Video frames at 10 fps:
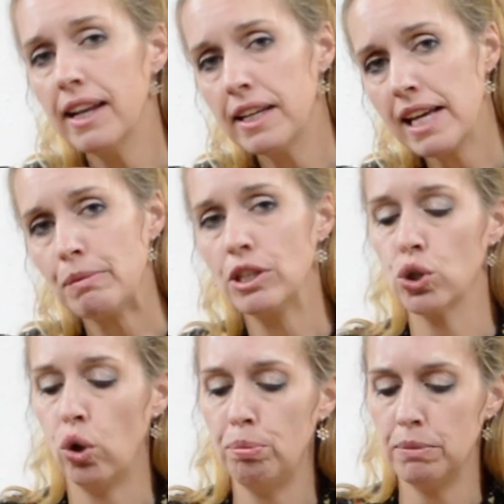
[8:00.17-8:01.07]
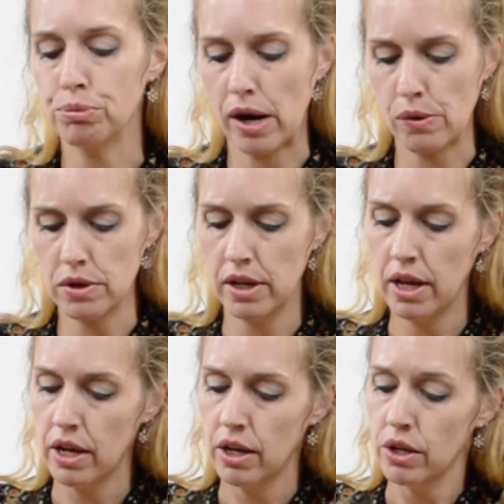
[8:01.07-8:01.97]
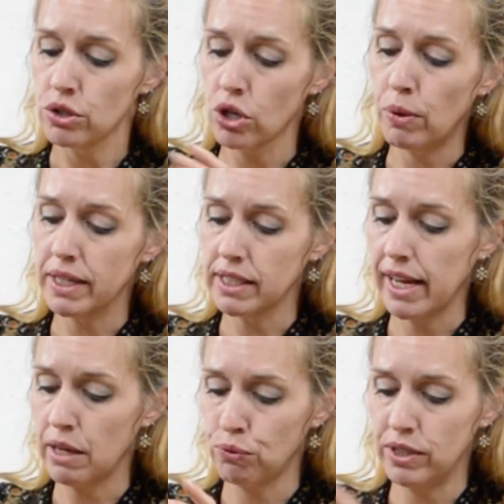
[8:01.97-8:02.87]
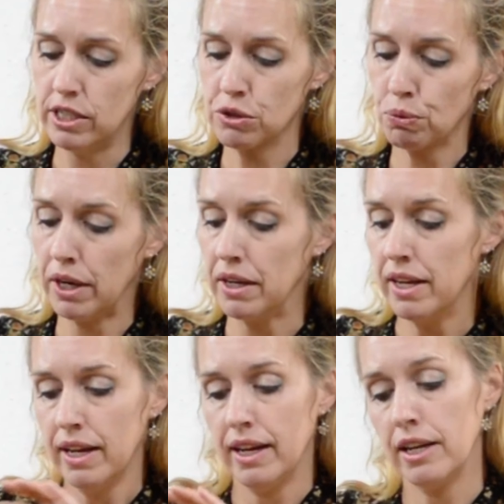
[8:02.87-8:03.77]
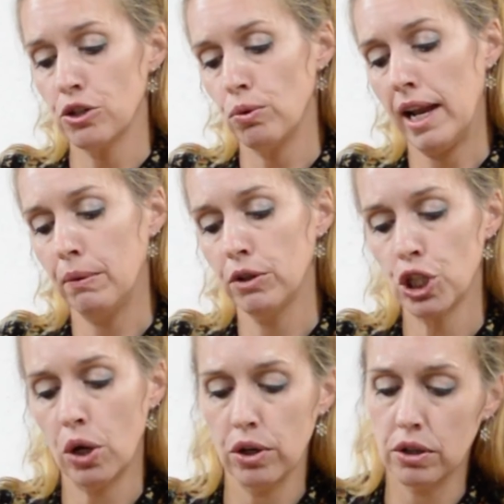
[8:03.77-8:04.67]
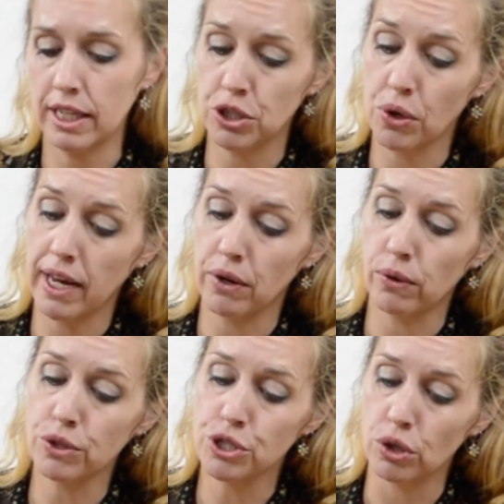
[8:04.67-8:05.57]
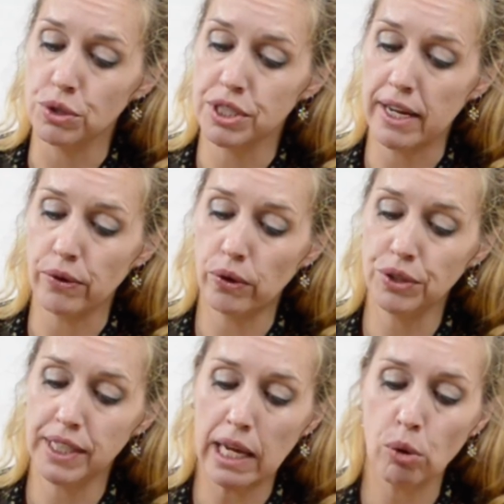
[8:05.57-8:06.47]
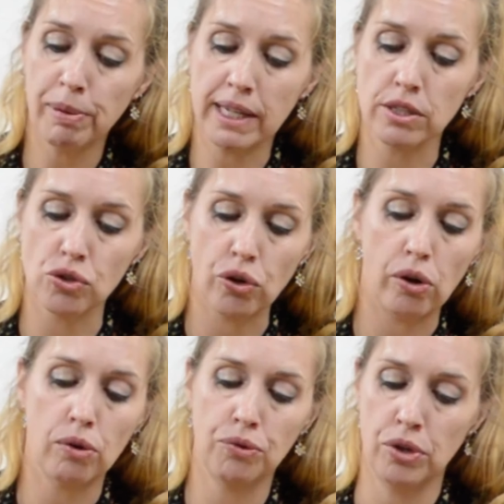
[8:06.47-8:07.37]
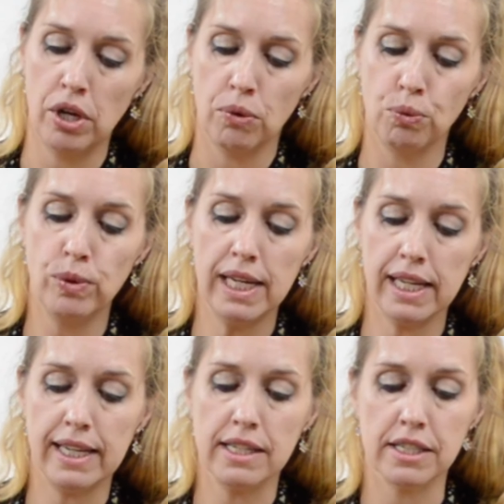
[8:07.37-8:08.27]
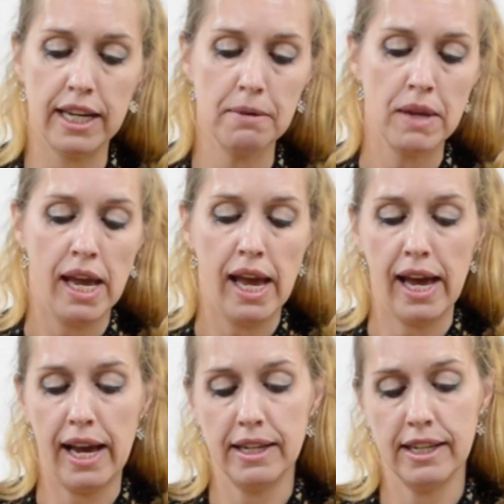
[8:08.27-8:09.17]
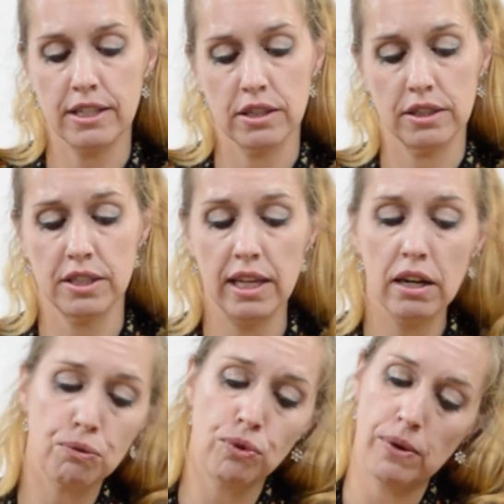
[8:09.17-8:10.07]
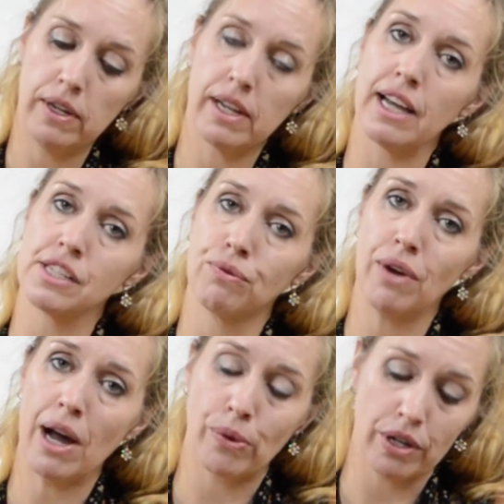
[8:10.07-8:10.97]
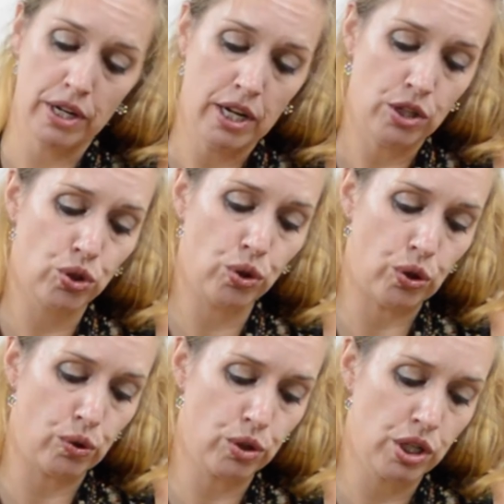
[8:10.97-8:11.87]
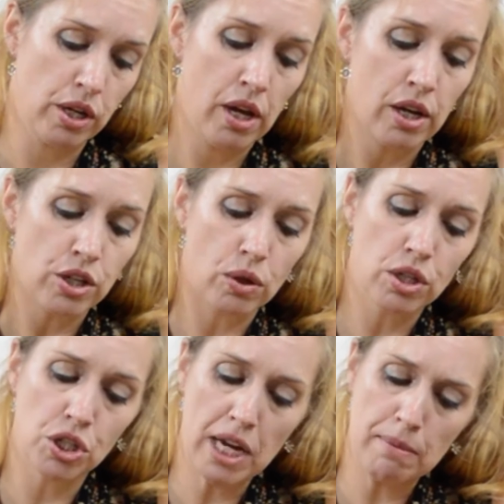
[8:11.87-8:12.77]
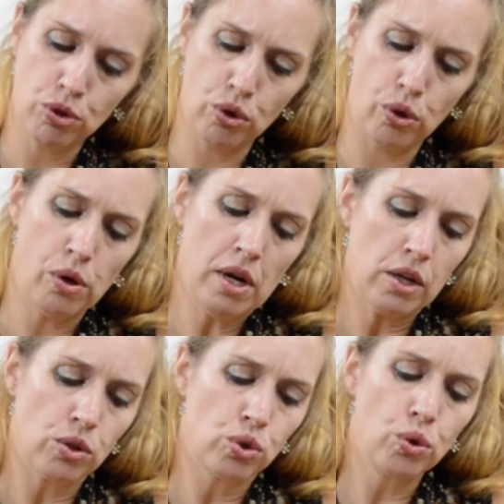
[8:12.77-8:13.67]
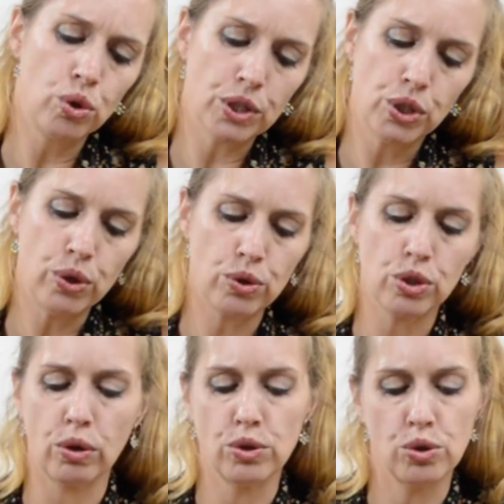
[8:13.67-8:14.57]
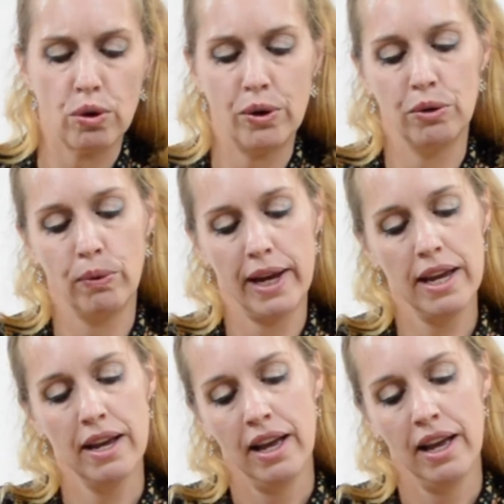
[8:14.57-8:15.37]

damaged or a bit brown. So what I have with this one as well, I will show you that you can also take all the yellow petals off really easy, and it's still a very nice flower to use. So it's a shame to not use it or to throw it away.